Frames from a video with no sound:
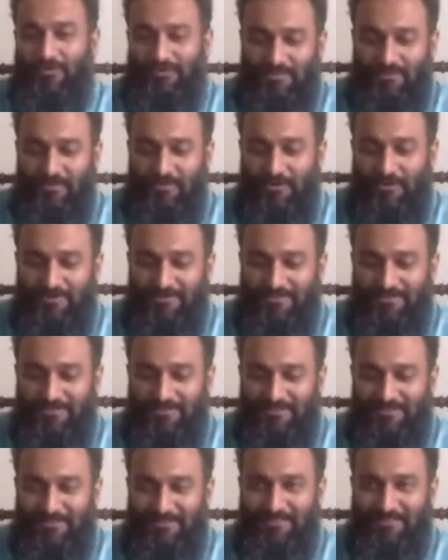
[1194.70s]
laws,
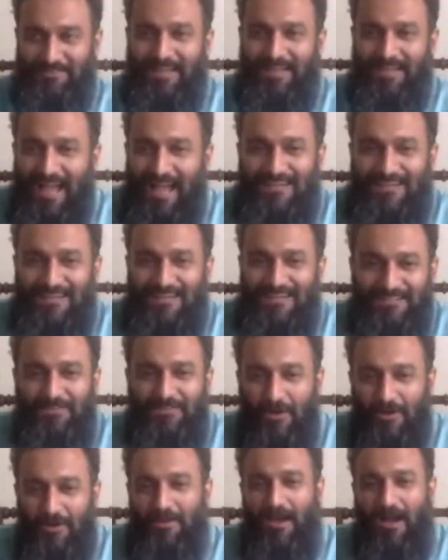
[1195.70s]
they're actually
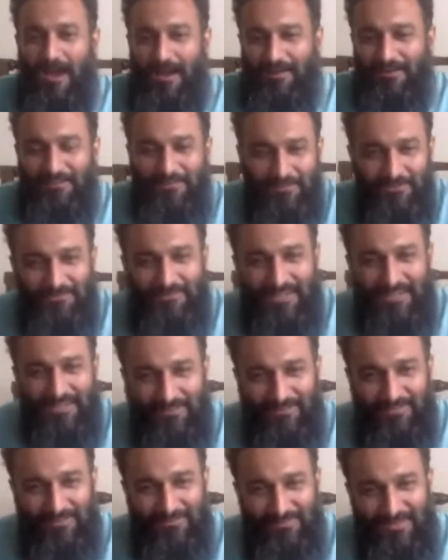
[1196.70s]
not hiring you then
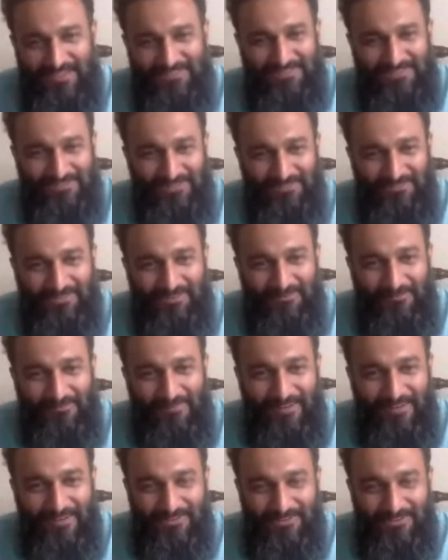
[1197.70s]
on the basis of your merit. So